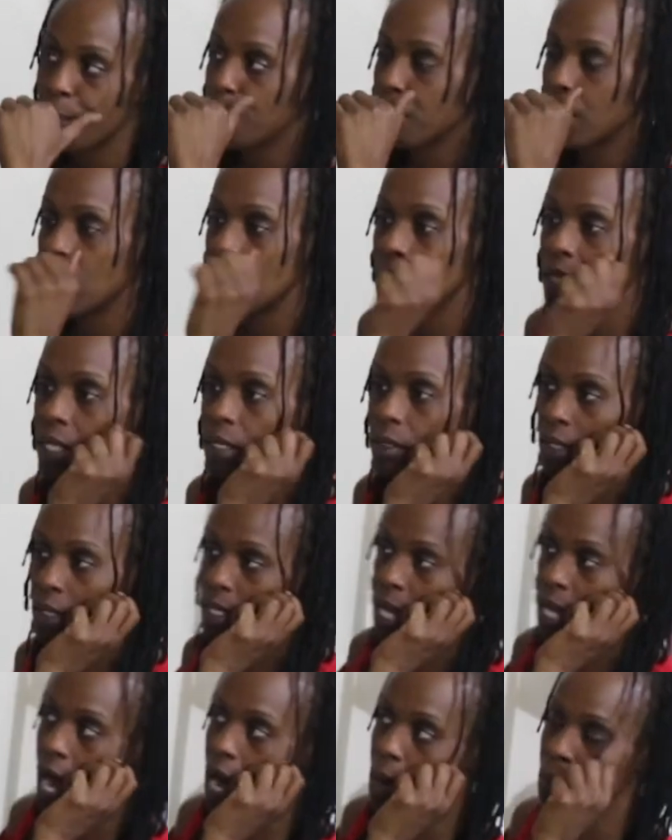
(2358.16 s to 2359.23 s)
Meaning,
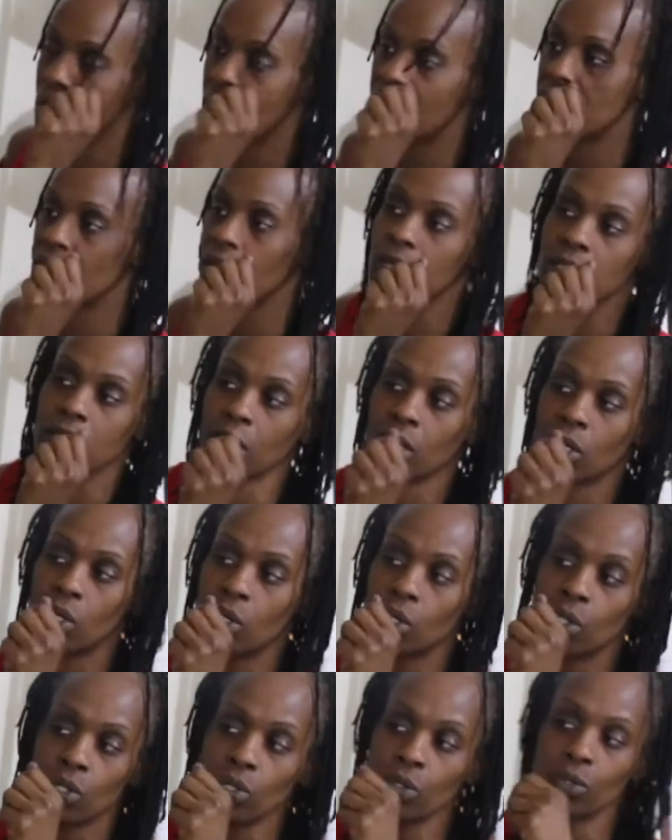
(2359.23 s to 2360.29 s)
y'all motherfuckers are
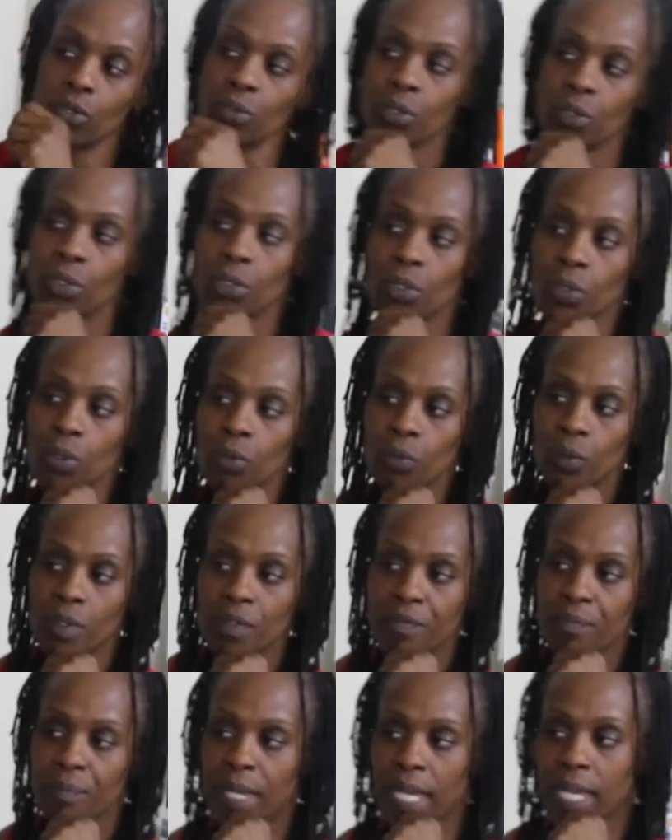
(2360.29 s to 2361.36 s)
cool
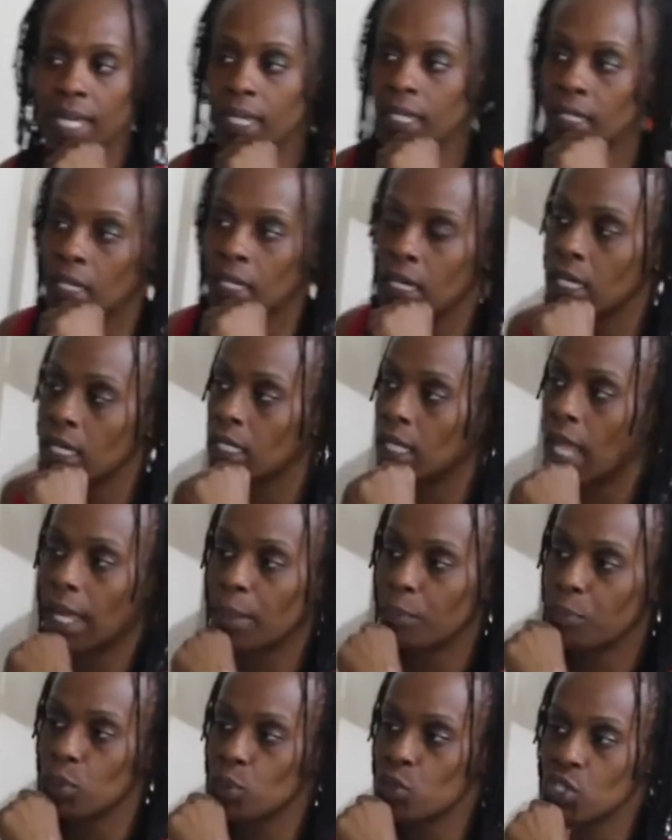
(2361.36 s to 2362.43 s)
with being
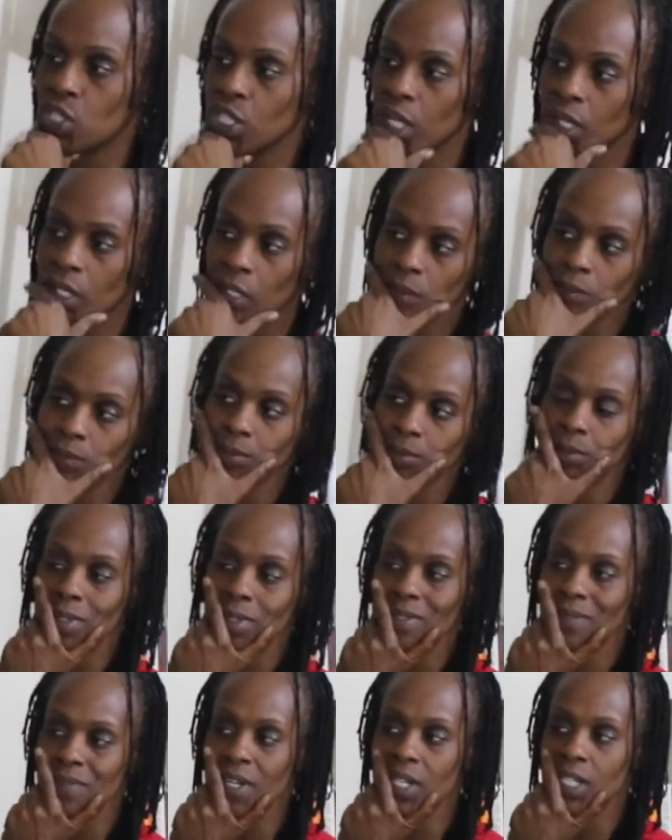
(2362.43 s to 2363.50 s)
like Bruce Jenner.
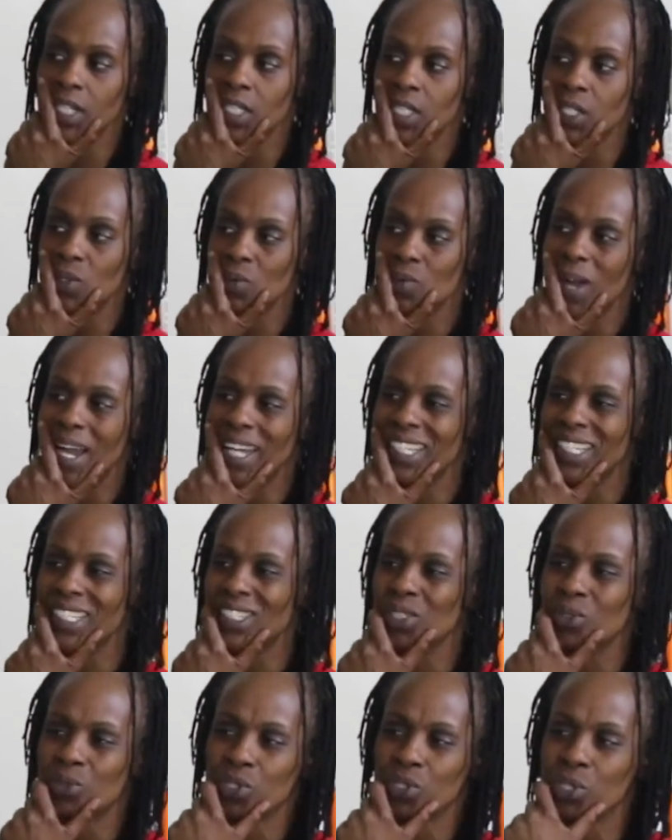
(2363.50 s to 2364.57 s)
Motherfucker, why
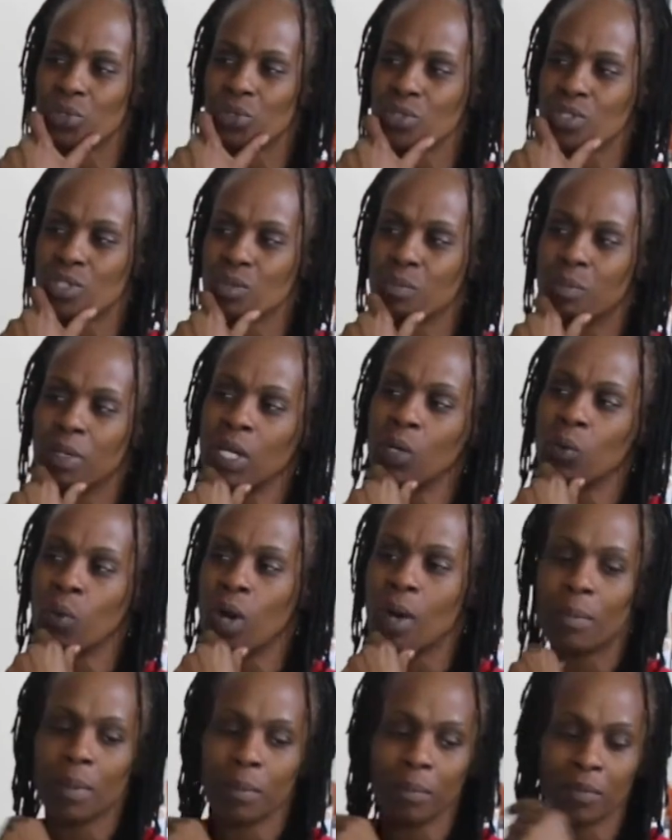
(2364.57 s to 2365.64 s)
didn't you choose to be a
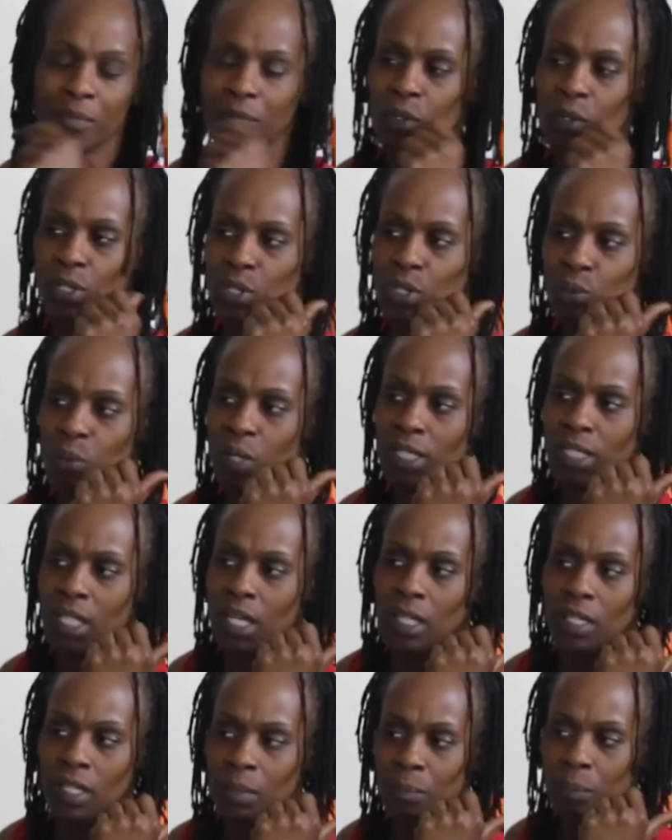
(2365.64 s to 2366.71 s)
woman before you won
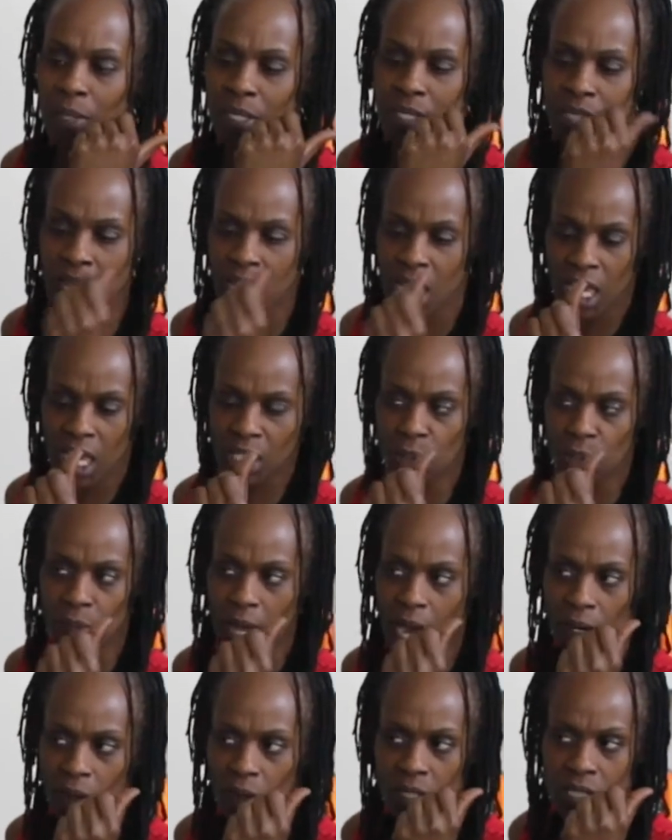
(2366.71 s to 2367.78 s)
the Olympics and you
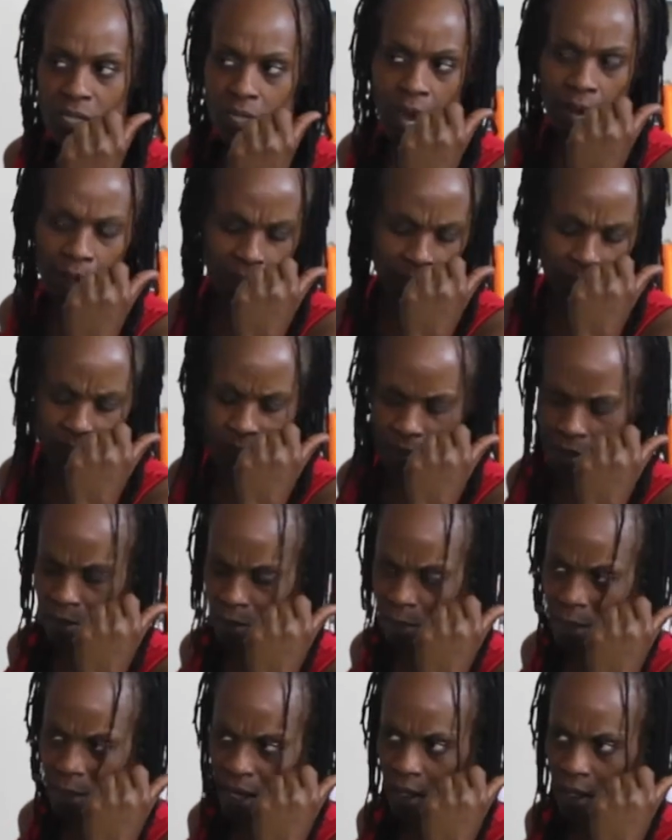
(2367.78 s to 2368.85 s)
got all these accolades as
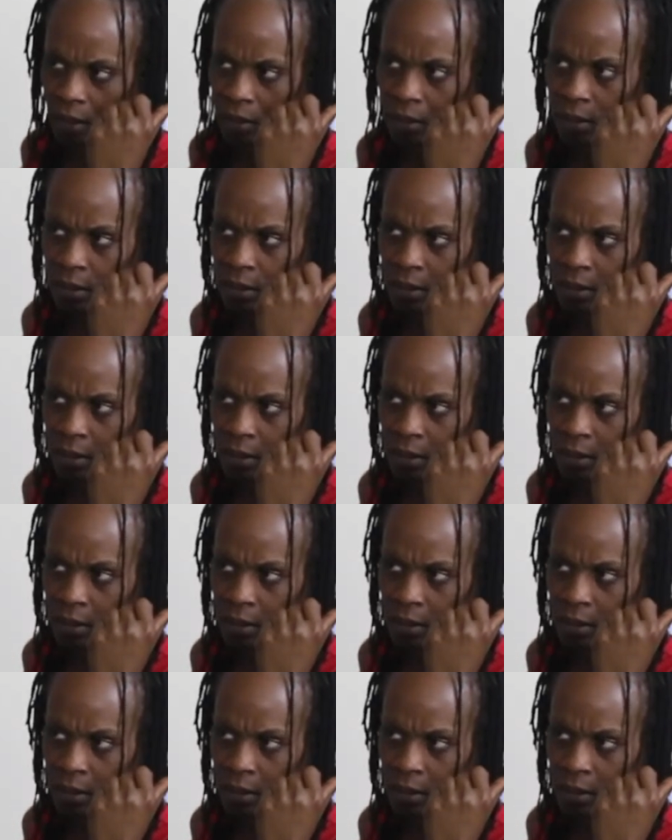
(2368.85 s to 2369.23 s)
a man?